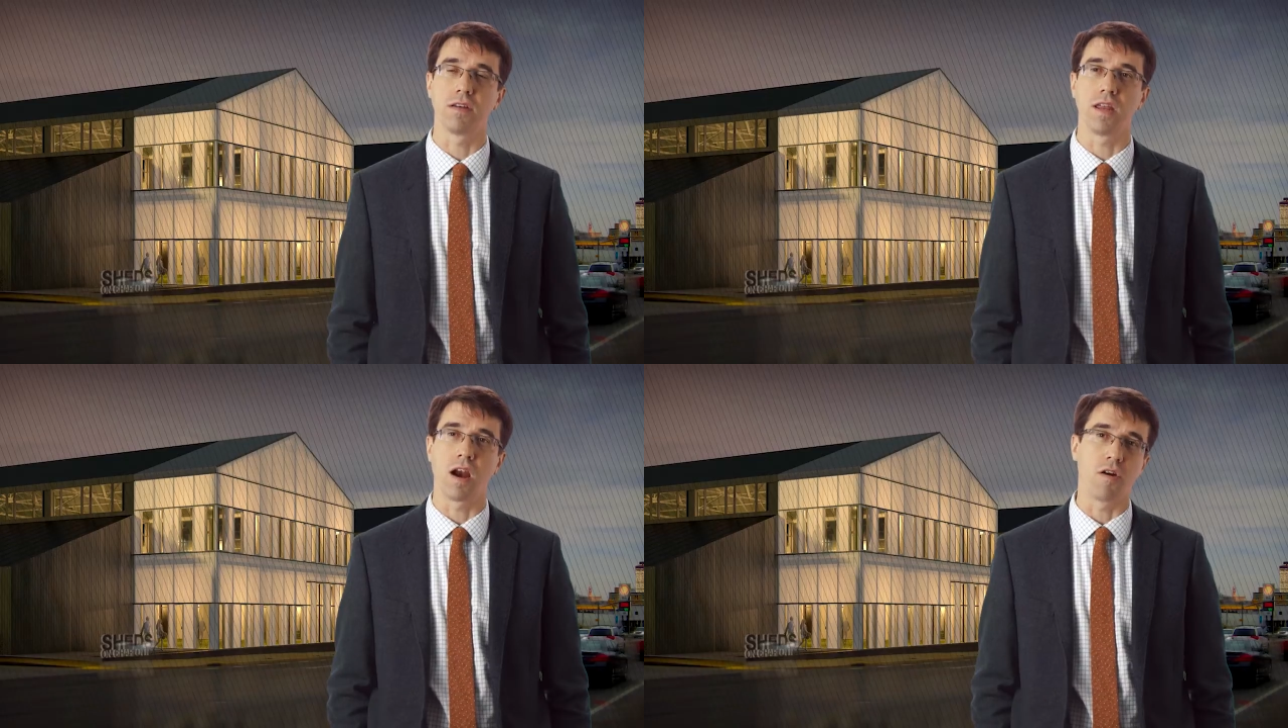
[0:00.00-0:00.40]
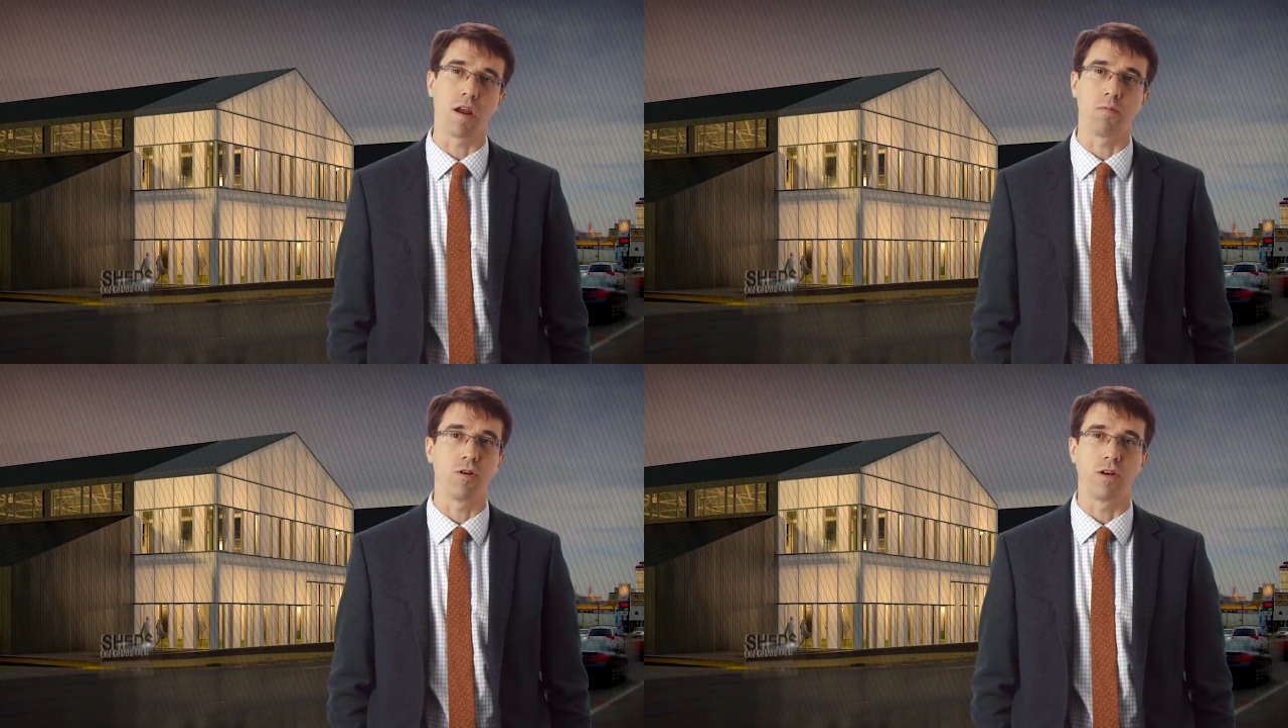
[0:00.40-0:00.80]
in our
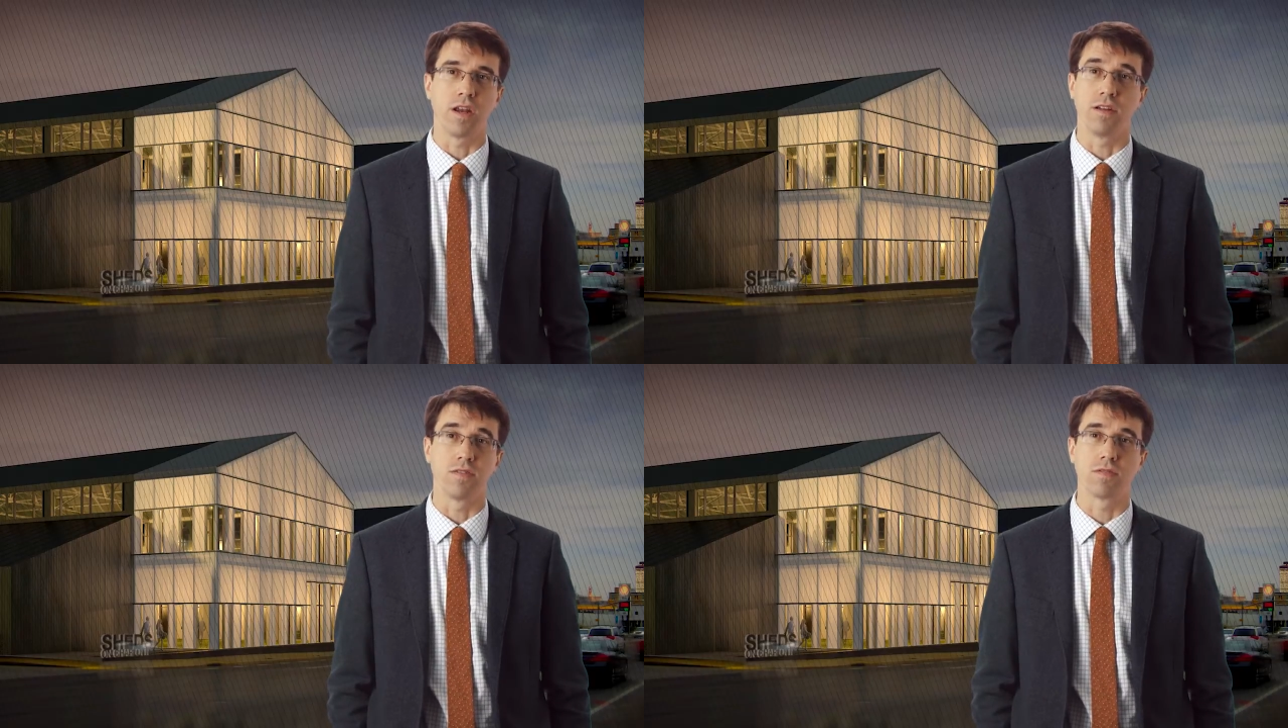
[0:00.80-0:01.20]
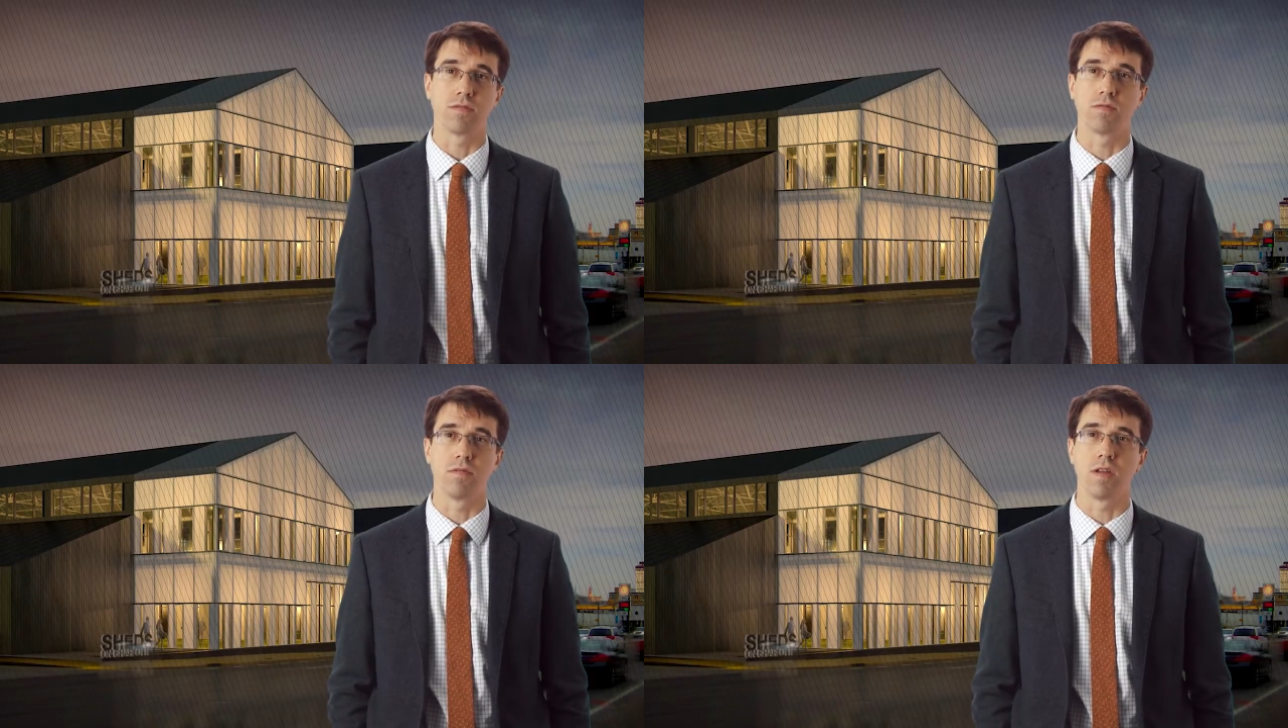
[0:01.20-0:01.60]
neighborhood as
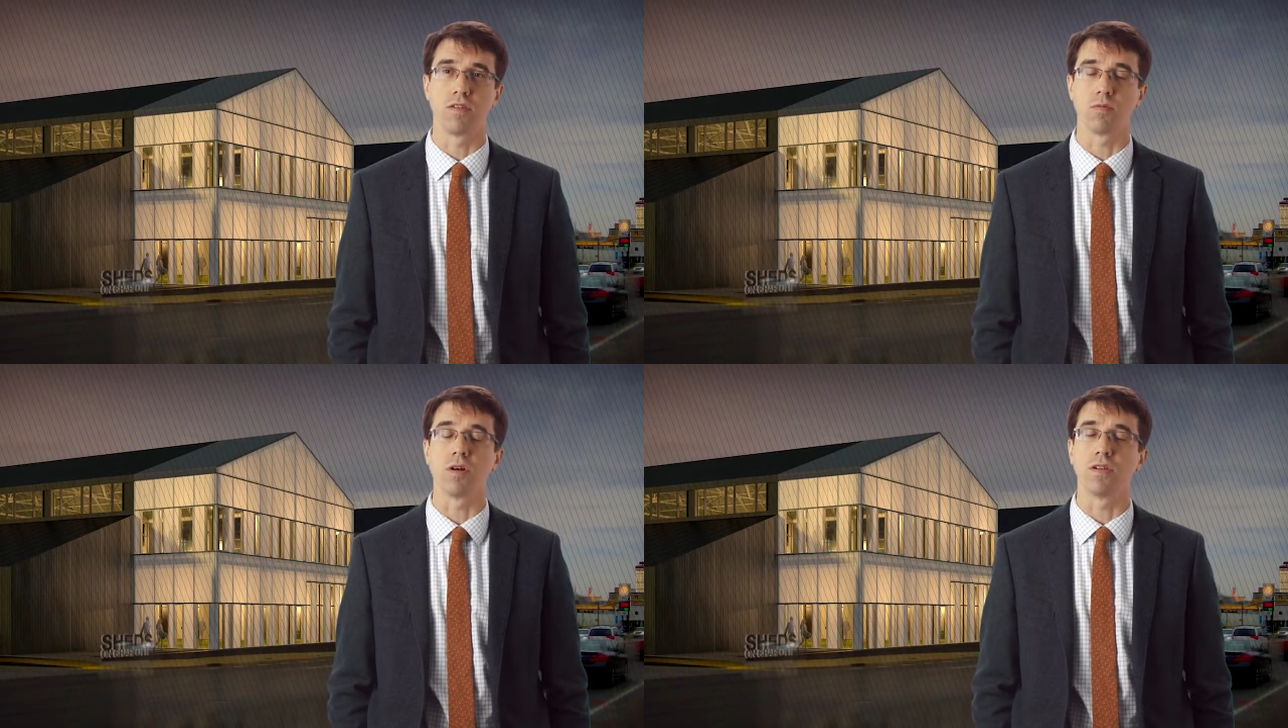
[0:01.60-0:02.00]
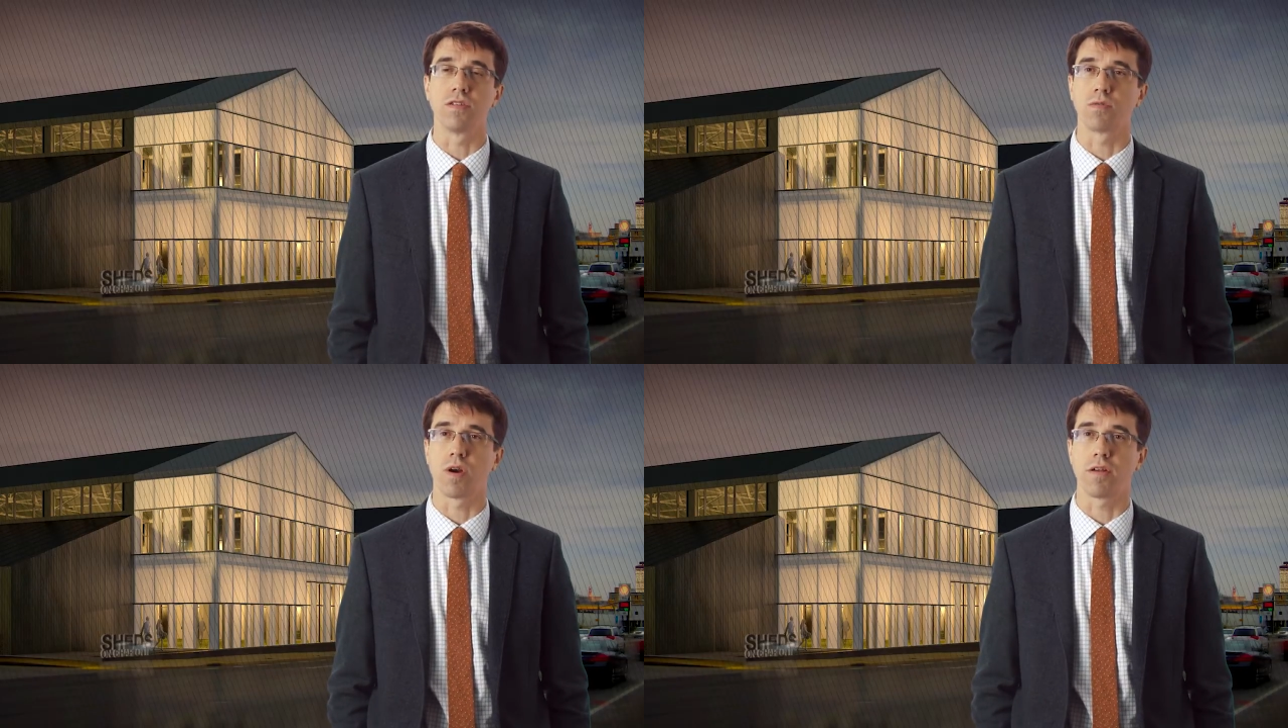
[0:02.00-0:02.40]
well
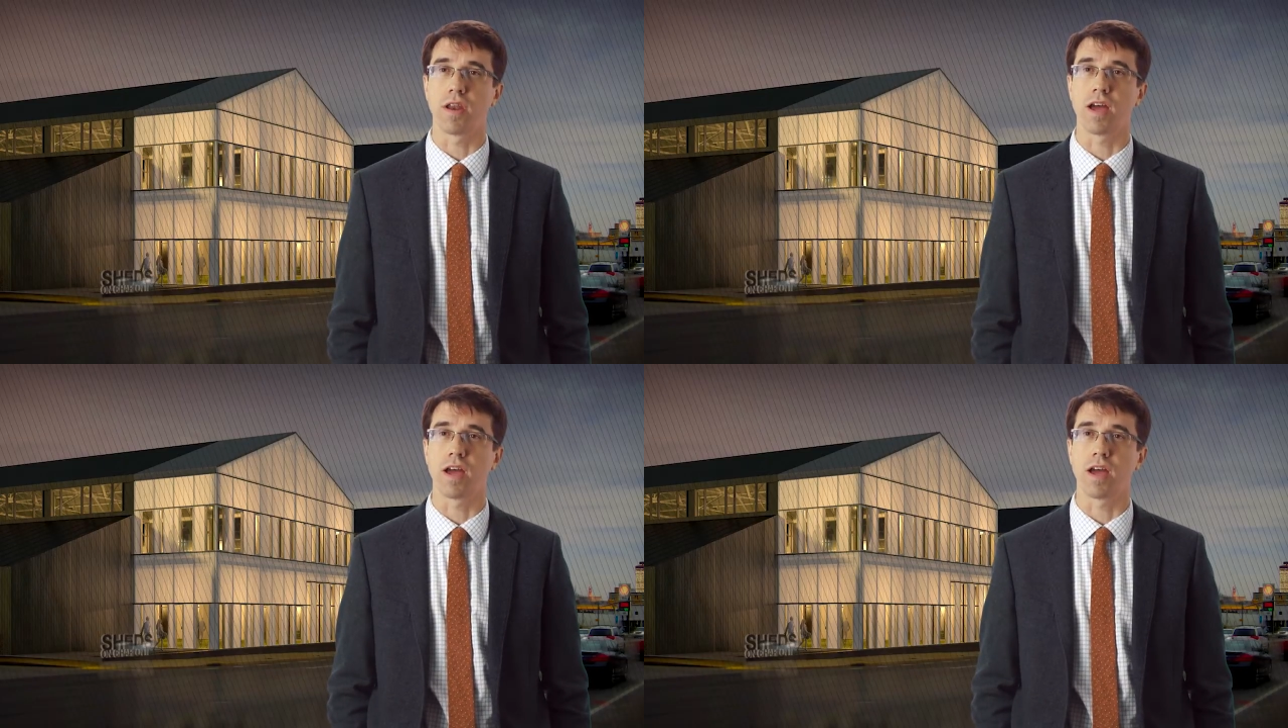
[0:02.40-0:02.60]
as throughout